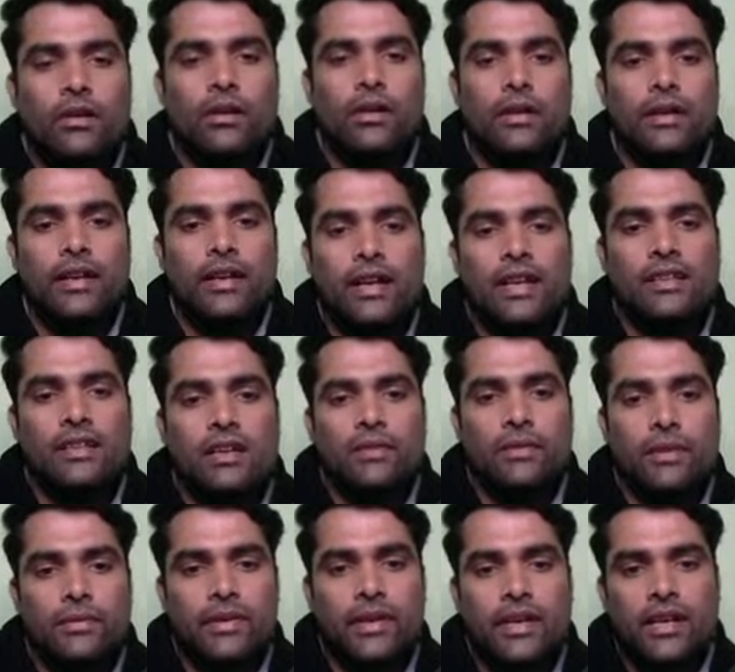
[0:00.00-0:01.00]
In another way,
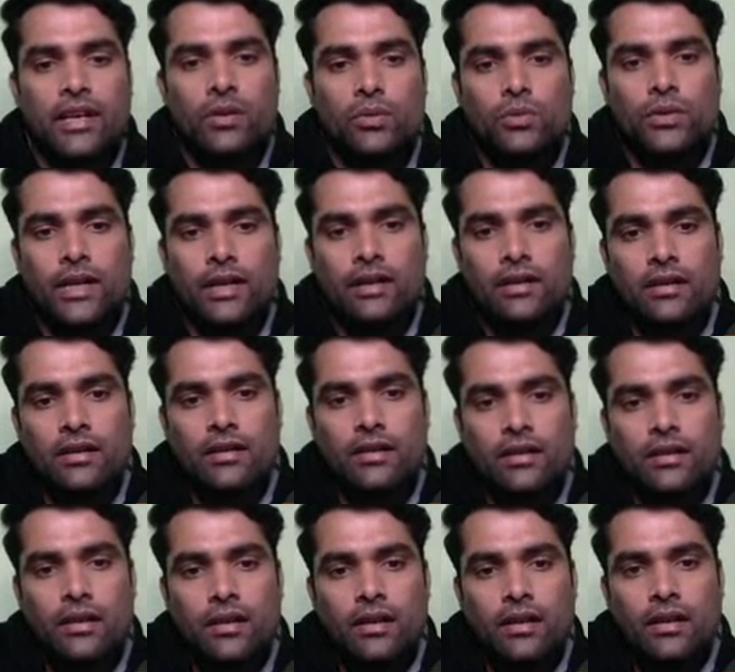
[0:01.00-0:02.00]
we can do that.
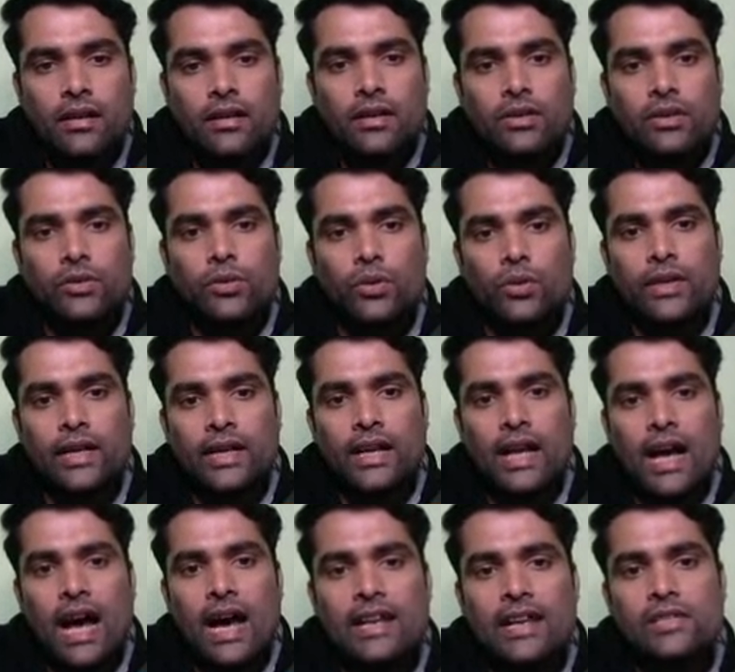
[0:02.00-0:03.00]
You know that
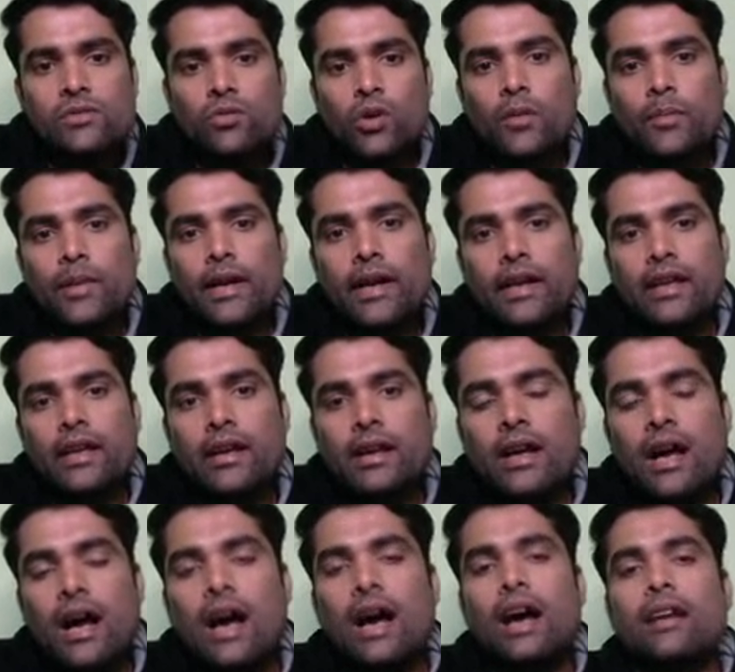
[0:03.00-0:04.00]
R is what, my dear?
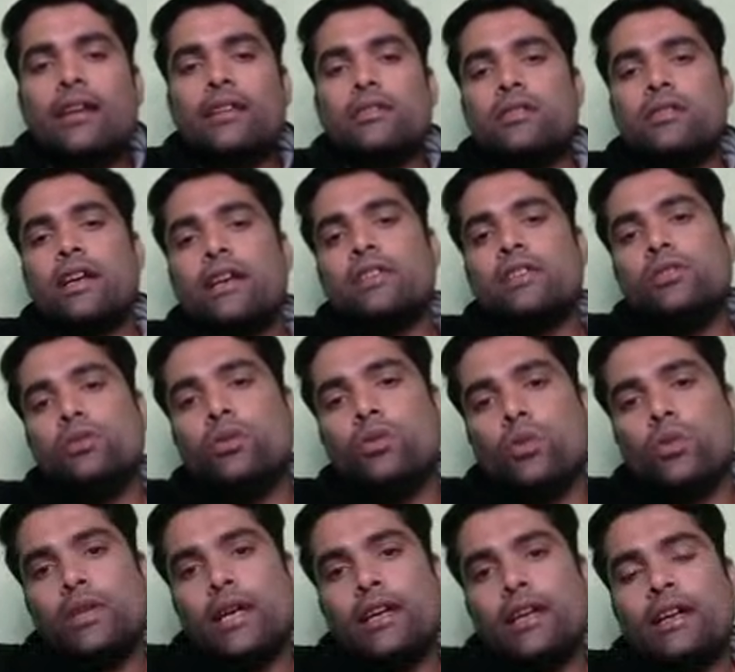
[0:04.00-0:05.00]
R is, that is, you know
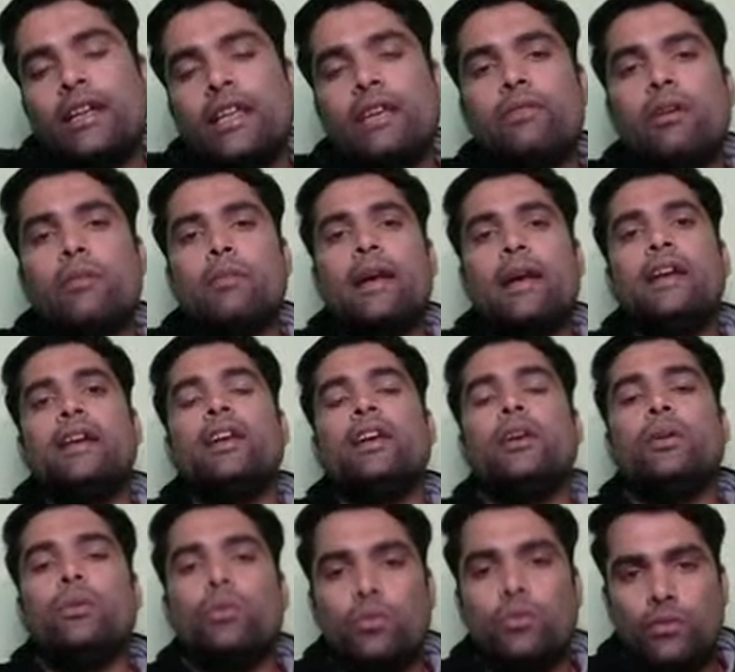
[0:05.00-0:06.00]
that T1 by
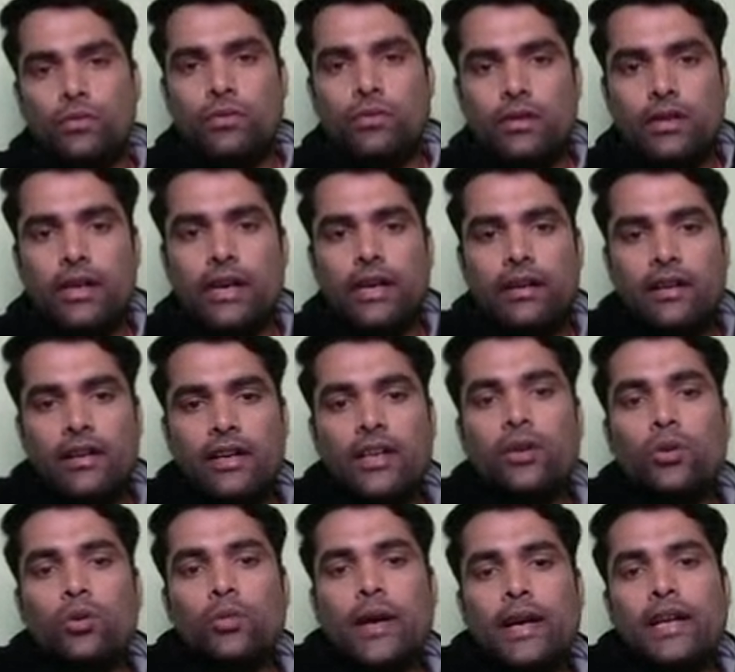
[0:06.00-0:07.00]
T2, right?
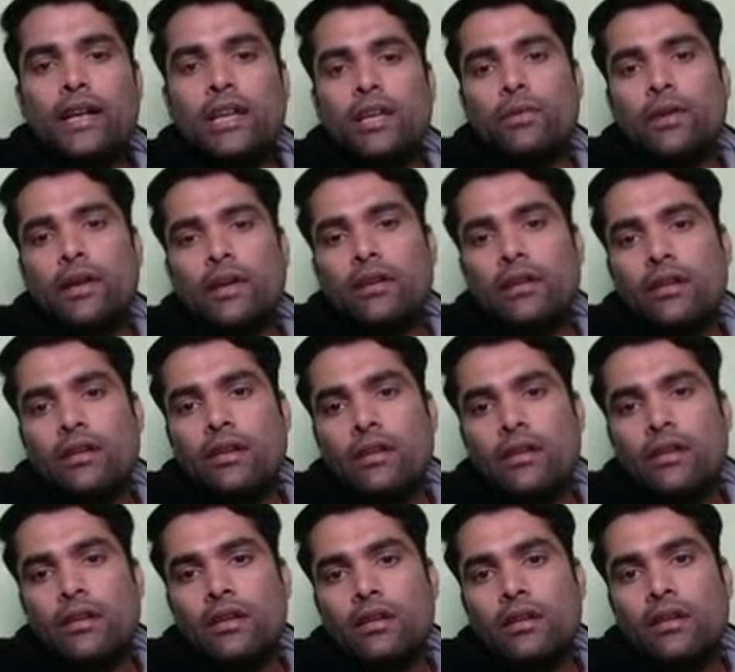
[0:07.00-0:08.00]
T2 by T1.
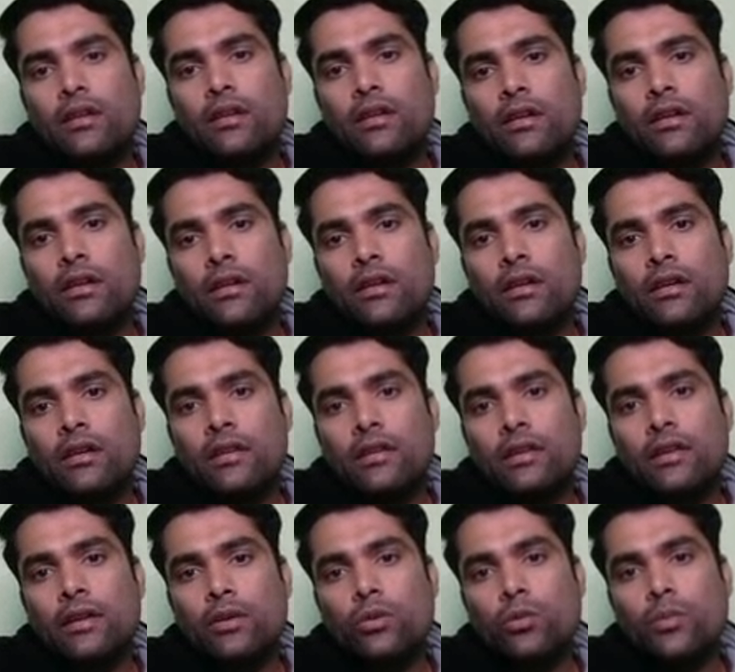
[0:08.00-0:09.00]

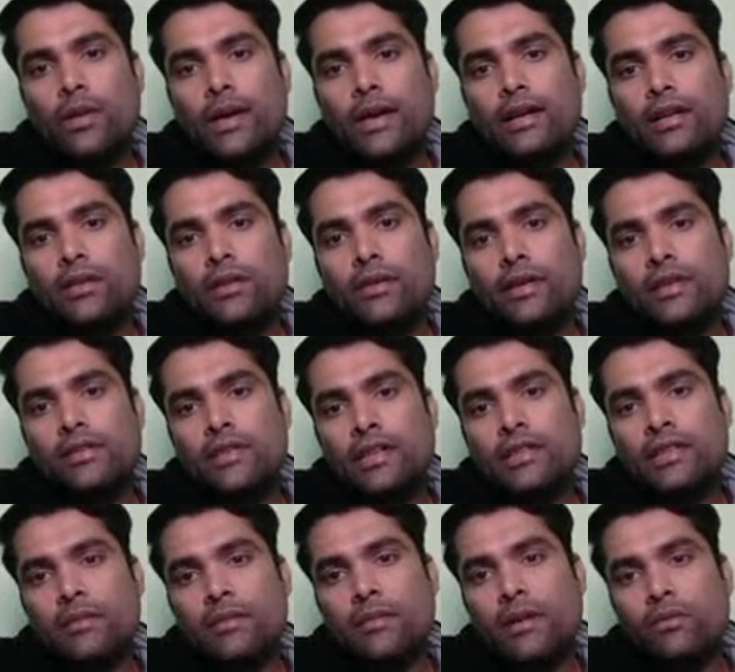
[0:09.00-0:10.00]
T2 by T1 is
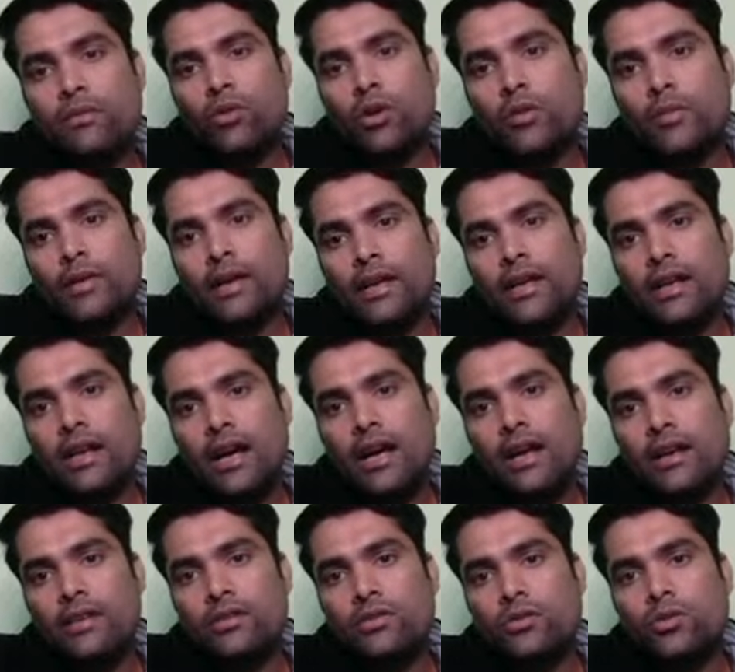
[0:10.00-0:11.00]
nothing but what, my dear? R
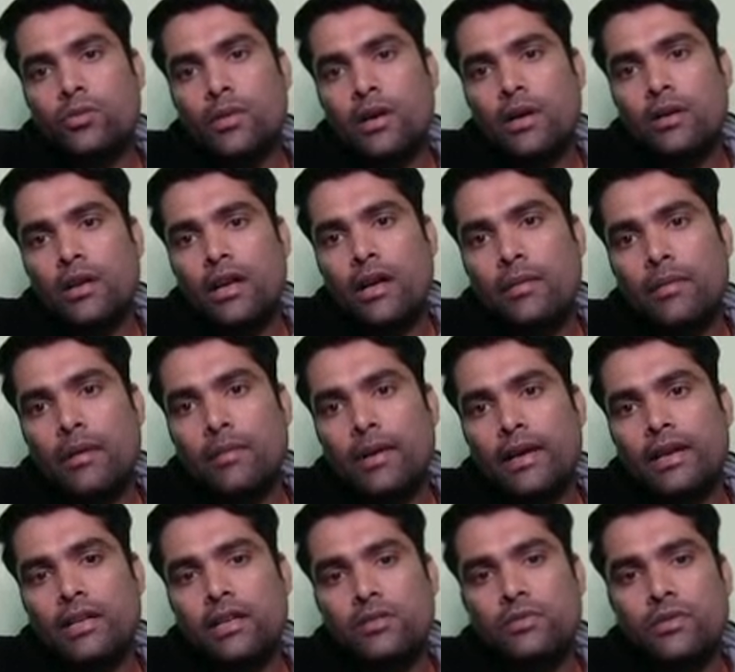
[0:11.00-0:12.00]
raised to power gamma
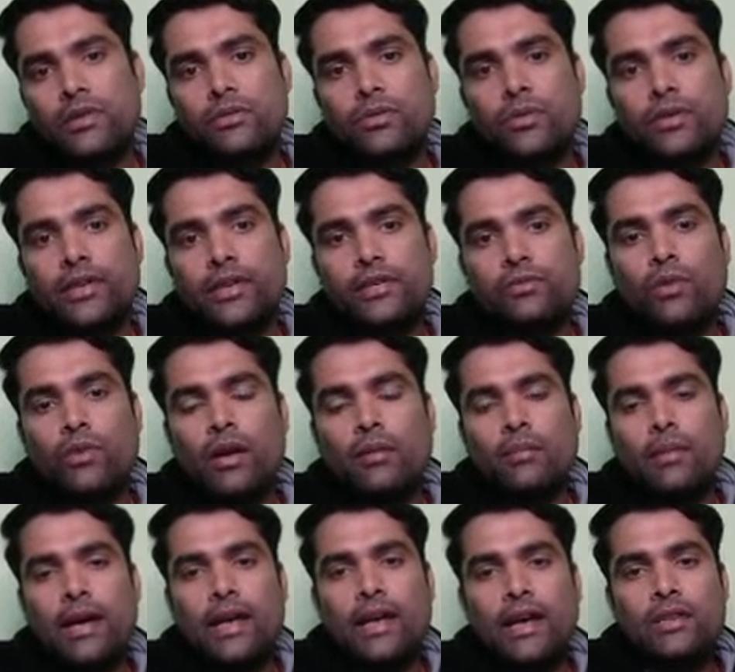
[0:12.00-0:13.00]
minus 1. So it is 1
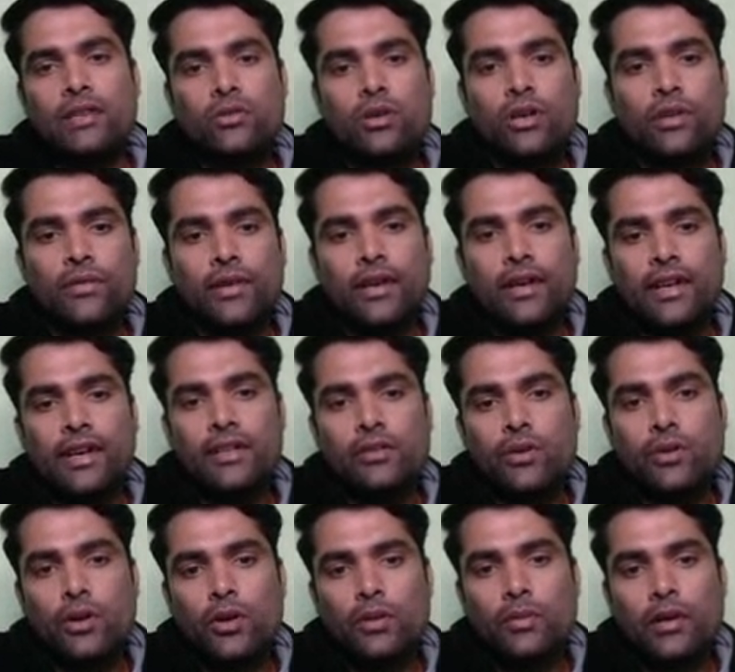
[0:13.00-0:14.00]
by R. So definitely it is
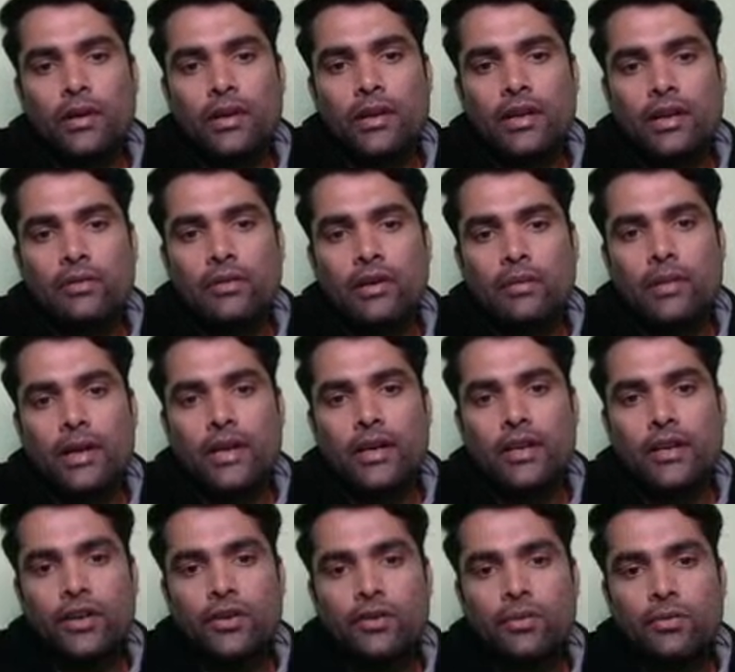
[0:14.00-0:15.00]
going to be T1 by
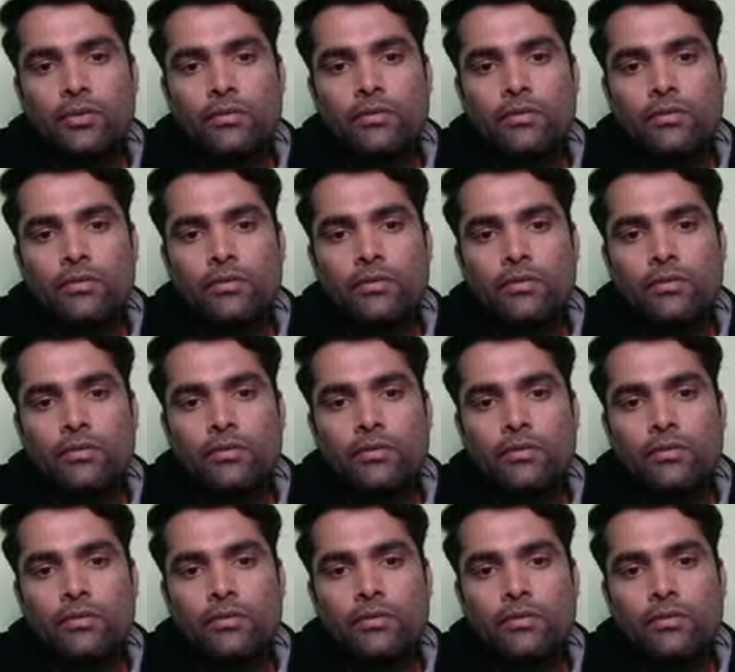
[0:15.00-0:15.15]
T2.